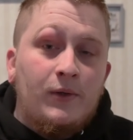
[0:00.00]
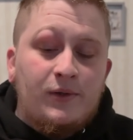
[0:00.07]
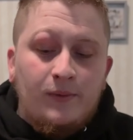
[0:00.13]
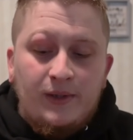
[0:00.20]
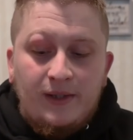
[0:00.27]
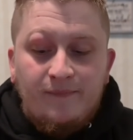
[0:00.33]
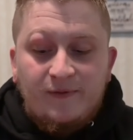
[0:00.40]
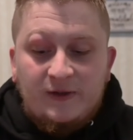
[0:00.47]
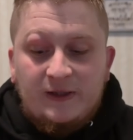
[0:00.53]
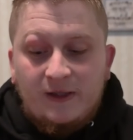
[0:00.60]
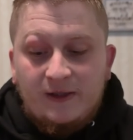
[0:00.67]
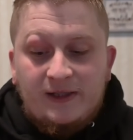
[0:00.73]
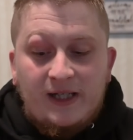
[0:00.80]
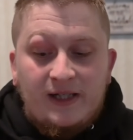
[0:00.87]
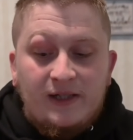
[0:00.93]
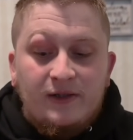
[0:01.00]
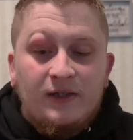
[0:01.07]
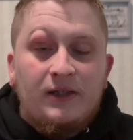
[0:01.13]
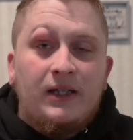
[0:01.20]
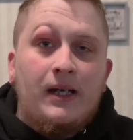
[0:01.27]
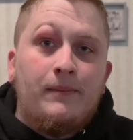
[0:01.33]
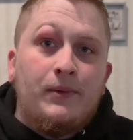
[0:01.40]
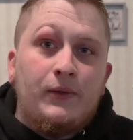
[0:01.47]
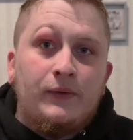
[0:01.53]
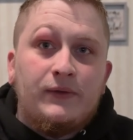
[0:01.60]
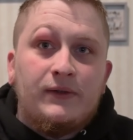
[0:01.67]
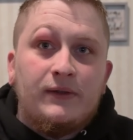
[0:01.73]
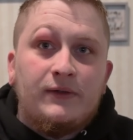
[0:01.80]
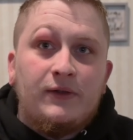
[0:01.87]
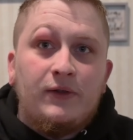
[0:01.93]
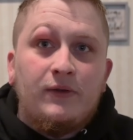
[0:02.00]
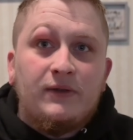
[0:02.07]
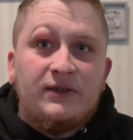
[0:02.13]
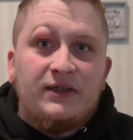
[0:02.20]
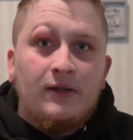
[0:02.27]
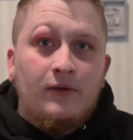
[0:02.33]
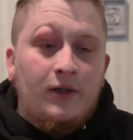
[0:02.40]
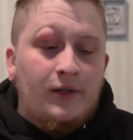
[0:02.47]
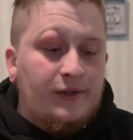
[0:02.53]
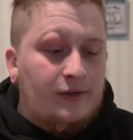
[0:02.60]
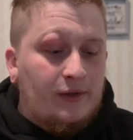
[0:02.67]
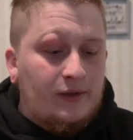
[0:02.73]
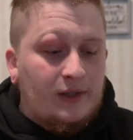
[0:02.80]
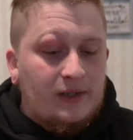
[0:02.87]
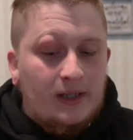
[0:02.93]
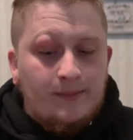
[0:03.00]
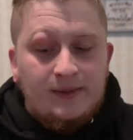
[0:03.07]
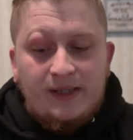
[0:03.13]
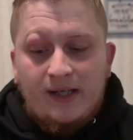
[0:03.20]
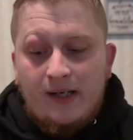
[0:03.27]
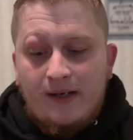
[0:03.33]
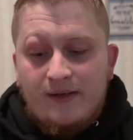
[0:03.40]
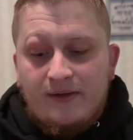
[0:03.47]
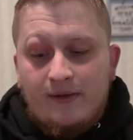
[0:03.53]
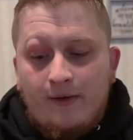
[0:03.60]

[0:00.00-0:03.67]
Which will then facilitate into the Appaloosa. So you can still end on the Domitianus, the